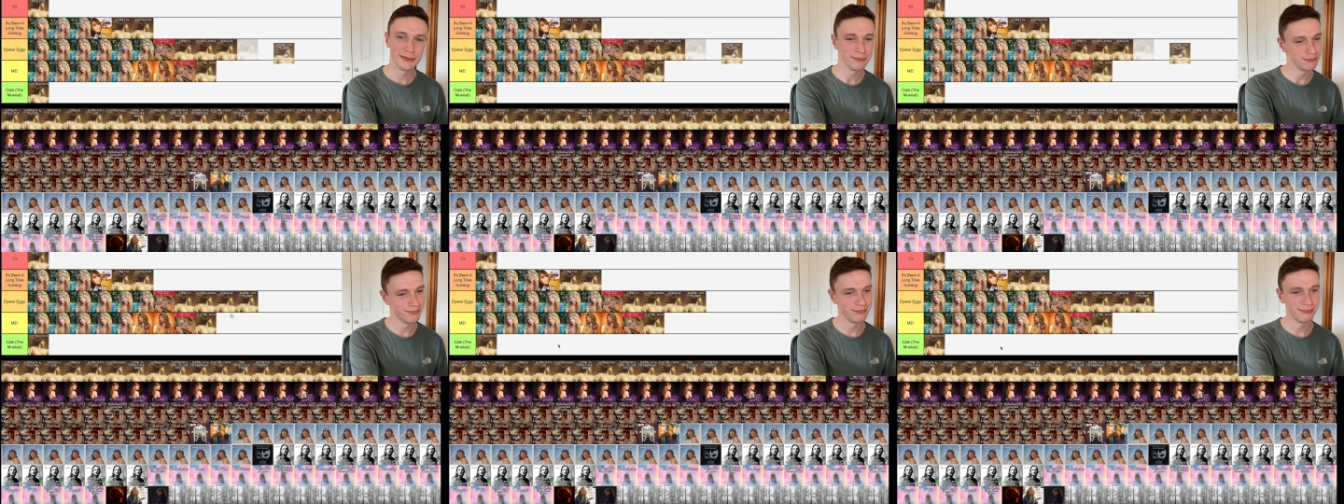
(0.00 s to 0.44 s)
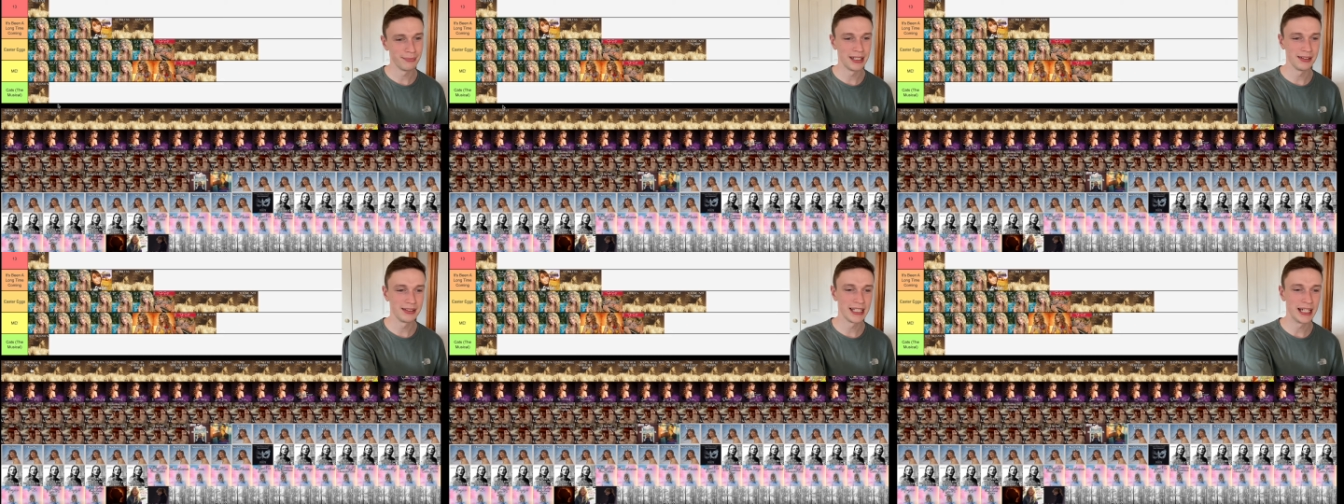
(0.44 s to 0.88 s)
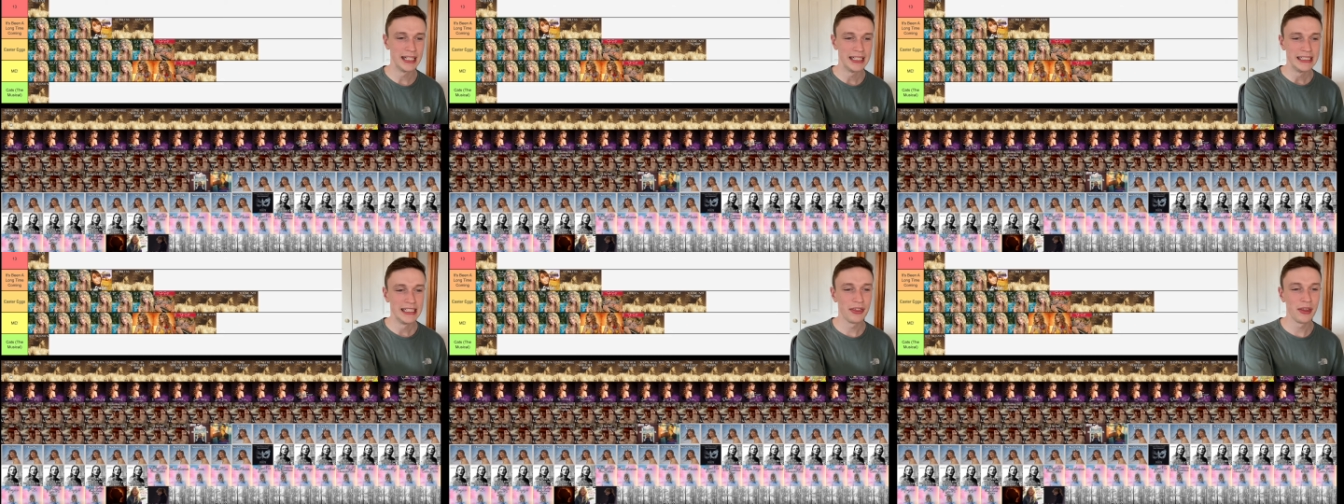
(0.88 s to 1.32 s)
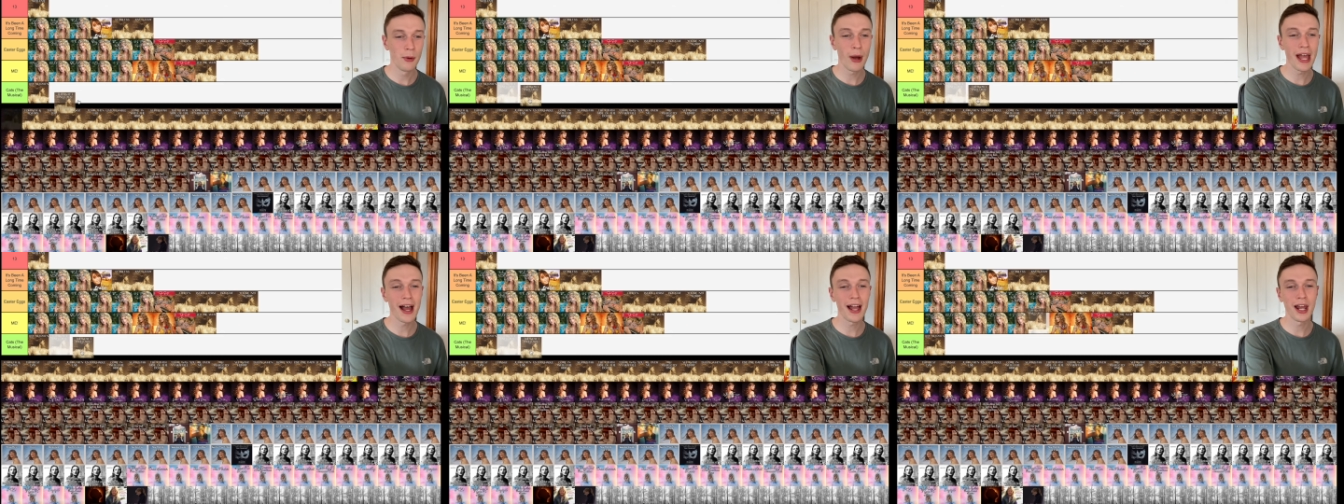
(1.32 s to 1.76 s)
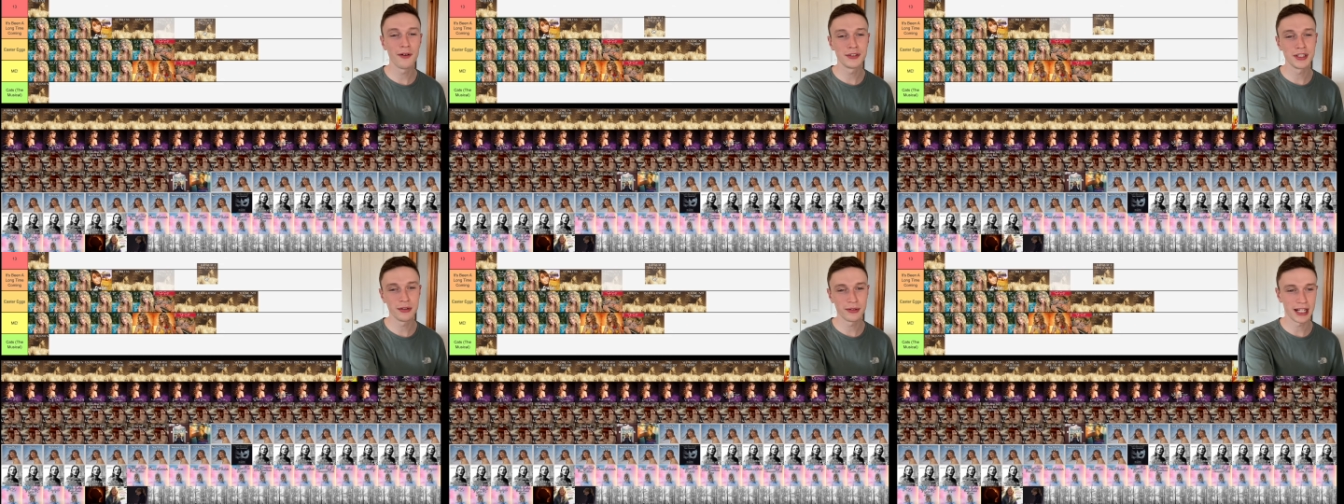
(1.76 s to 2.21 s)
Mm, middle tier. The Way I
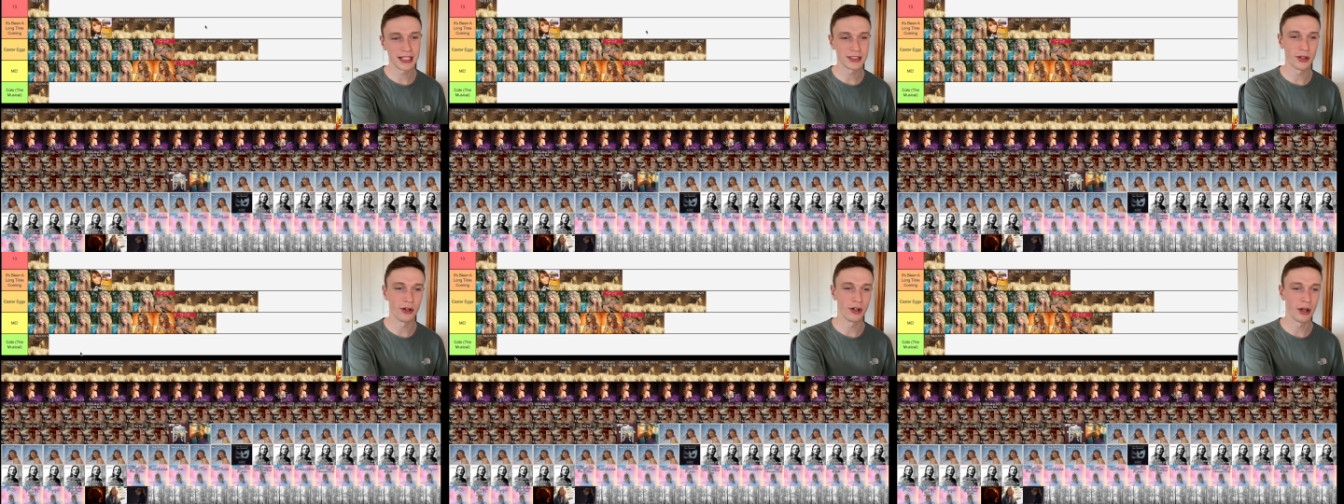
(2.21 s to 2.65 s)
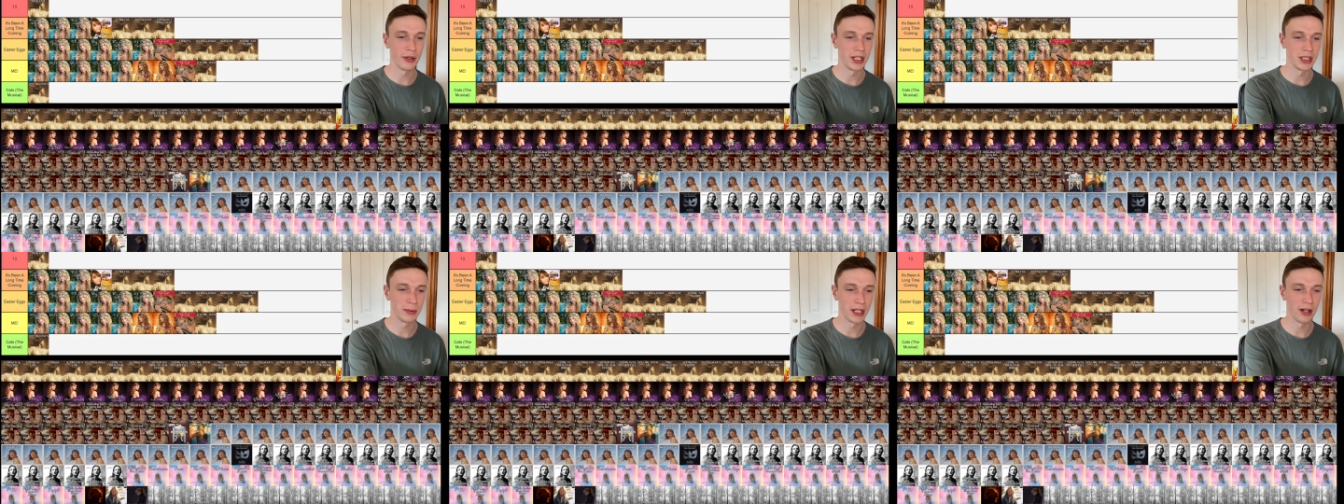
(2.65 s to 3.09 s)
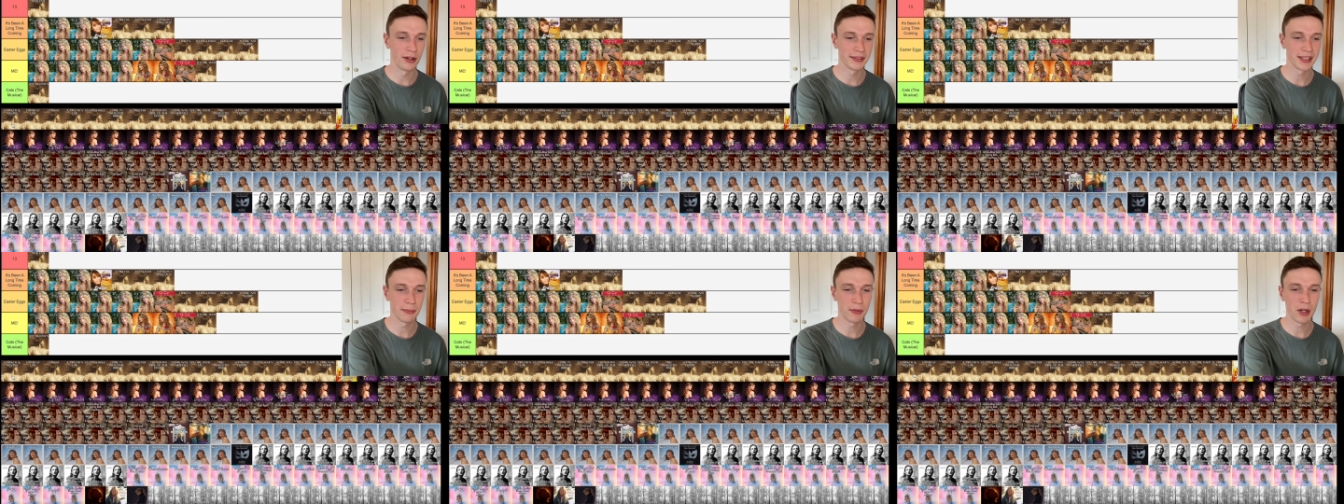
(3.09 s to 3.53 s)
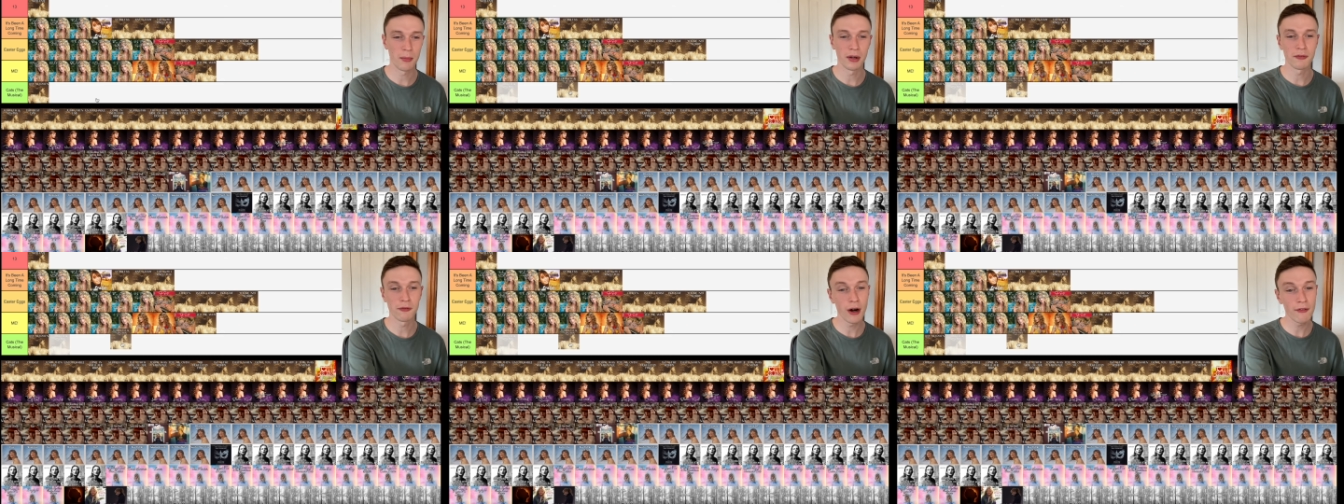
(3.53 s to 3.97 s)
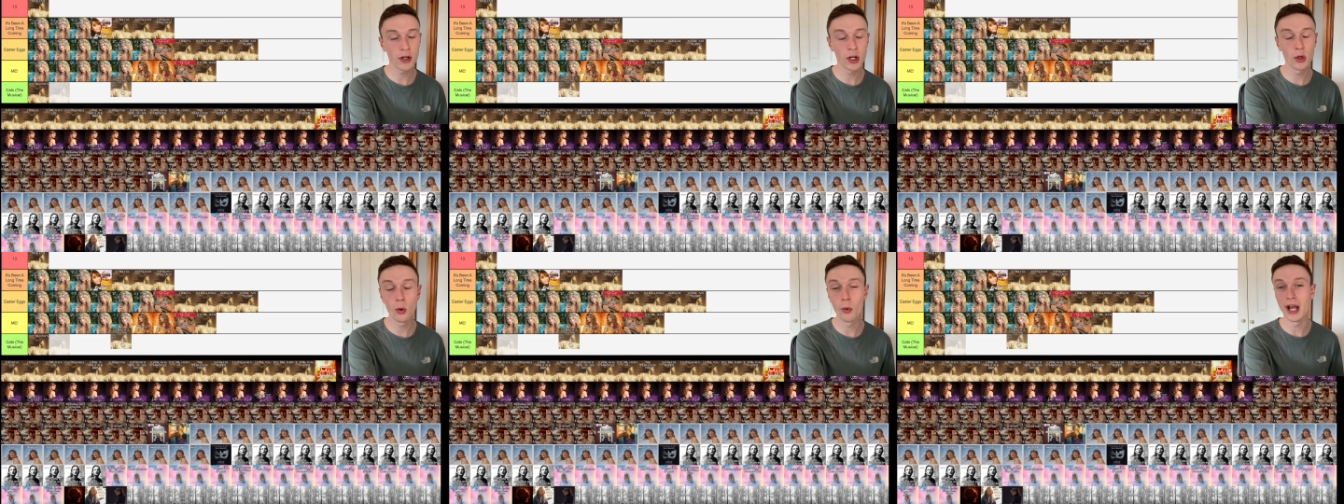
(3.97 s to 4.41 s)
Loved You, that's got to go and it's been a long time coming. Forever
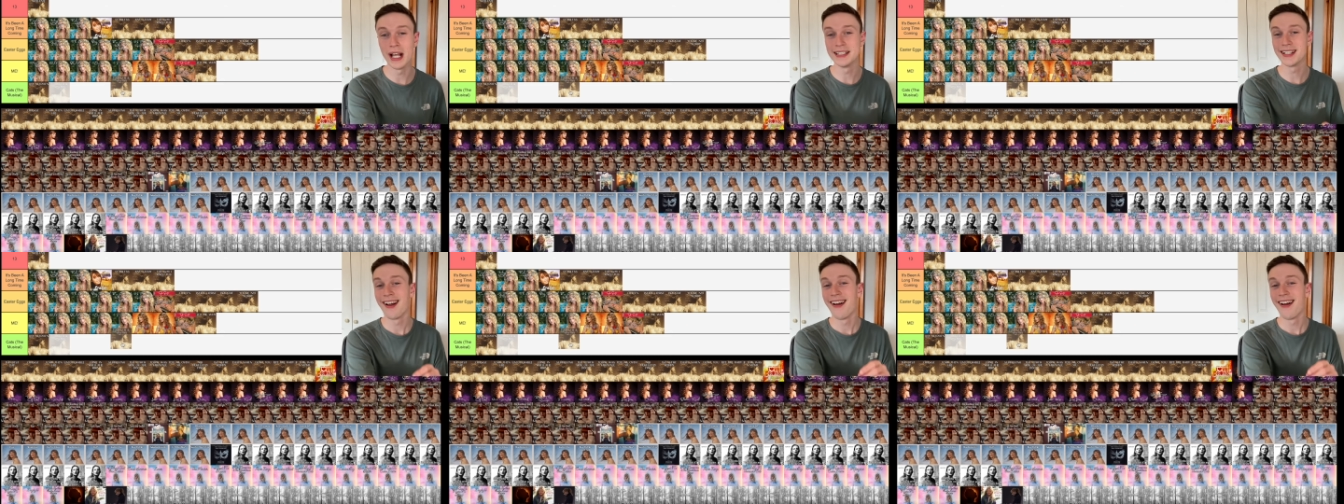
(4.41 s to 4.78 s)
and Always,